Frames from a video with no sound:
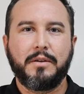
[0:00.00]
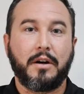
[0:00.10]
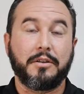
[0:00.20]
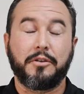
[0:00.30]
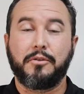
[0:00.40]

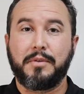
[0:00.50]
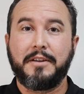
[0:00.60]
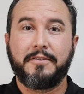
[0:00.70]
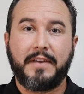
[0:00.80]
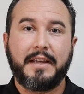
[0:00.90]
are the 3
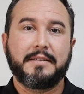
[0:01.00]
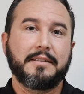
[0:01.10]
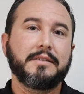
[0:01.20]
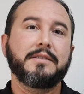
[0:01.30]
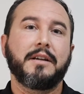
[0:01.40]

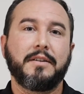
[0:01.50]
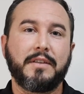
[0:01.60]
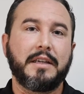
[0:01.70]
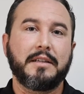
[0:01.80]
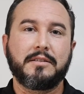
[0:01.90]
phases of
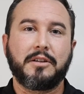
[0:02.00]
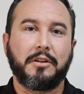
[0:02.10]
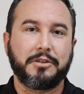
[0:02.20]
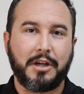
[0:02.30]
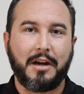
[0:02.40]
the
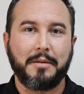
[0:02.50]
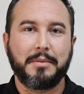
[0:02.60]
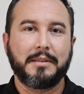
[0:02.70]
install job.